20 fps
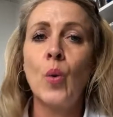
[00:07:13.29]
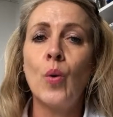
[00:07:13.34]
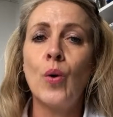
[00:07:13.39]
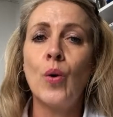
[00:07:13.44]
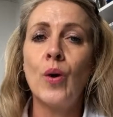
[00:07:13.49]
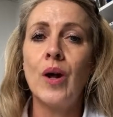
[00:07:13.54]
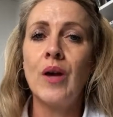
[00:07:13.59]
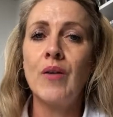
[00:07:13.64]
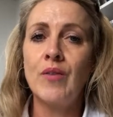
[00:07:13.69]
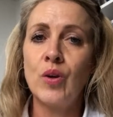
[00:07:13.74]

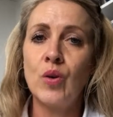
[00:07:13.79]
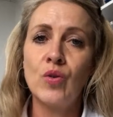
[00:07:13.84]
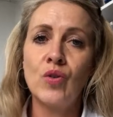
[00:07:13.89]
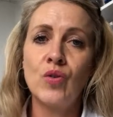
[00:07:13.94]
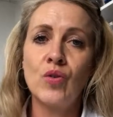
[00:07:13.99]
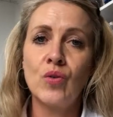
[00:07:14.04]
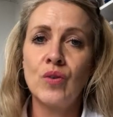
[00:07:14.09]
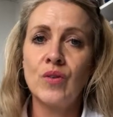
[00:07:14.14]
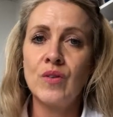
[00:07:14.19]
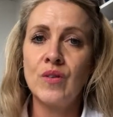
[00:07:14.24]
Whatever your
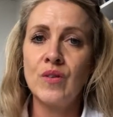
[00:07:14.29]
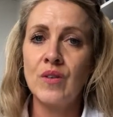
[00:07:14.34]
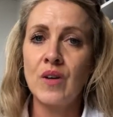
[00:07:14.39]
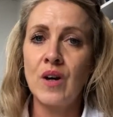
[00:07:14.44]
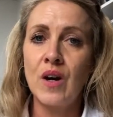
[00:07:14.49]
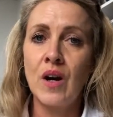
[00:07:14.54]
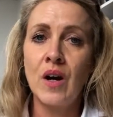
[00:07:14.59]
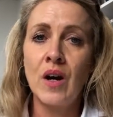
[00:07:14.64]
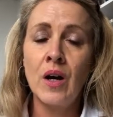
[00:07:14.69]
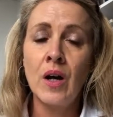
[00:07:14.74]
choices
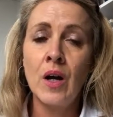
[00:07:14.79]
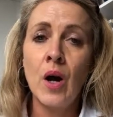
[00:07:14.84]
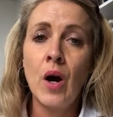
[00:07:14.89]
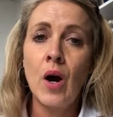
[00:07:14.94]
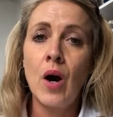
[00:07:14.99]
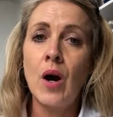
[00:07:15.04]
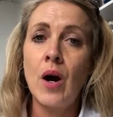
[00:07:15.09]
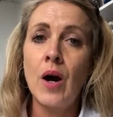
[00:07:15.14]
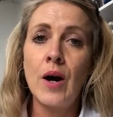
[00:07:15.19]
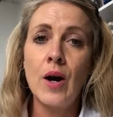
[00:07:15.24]
are,
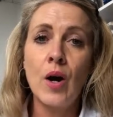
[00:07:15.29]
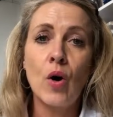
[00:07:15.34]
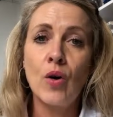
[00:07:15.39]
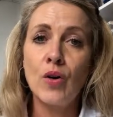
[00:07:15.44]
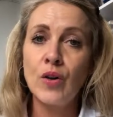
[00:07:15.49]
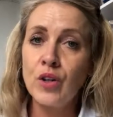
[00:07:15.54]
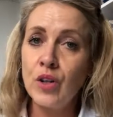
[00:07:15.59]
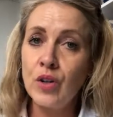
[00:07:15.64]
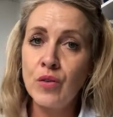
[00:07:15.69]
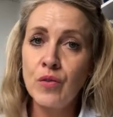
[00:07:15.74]
I
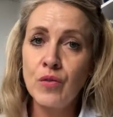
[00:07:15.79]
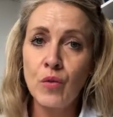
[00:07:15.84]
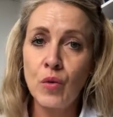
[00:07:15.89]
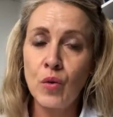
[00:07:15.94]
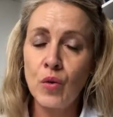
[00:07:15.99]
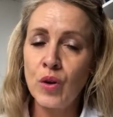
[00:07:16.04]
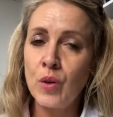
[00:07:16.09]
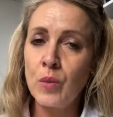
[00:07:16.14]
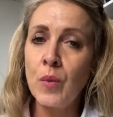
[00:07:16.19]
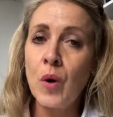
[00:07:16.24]
honour you
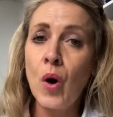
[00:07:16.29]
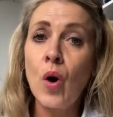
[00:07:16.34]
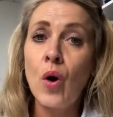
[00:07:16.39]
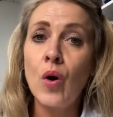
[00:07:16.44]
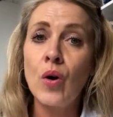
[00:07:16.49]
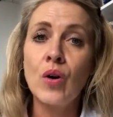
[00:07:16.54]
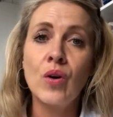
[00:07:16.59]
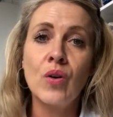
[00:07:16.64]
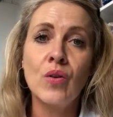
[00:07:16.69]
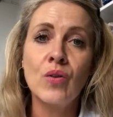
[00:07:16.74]
for them,
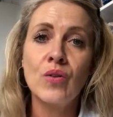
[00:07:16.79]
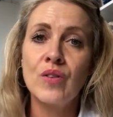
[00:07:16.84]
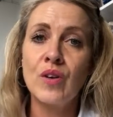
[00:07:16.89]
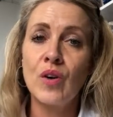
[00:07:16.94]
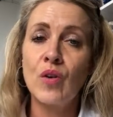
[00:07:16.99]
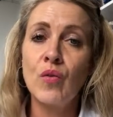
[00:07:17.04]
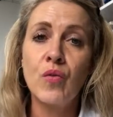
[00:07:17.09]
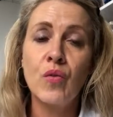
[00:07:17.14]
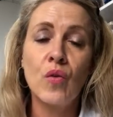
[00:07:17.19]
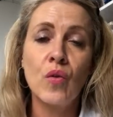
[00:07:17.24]
honour
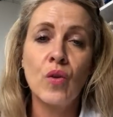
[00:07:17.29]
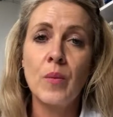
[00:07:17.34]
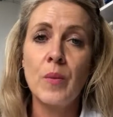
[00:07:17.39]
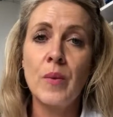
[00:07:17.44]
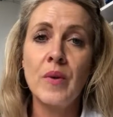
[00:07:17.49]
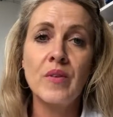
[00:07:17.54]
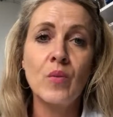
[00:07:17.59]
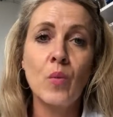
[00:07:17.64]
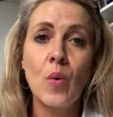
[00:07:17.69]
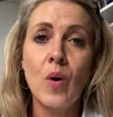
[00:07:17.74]
yourself for
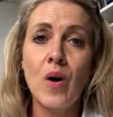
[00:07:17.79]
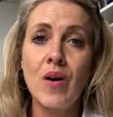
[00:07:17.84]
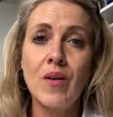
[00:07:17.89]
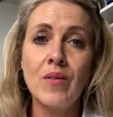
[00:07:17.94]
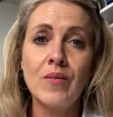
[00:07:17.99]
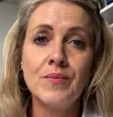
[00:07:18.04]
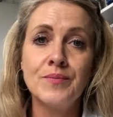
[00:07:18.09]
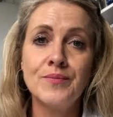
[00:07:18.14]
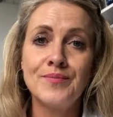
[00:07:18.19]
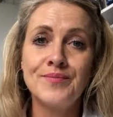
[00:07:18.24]
them as
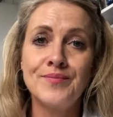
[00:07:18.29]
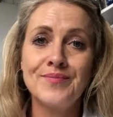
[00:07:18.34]
well.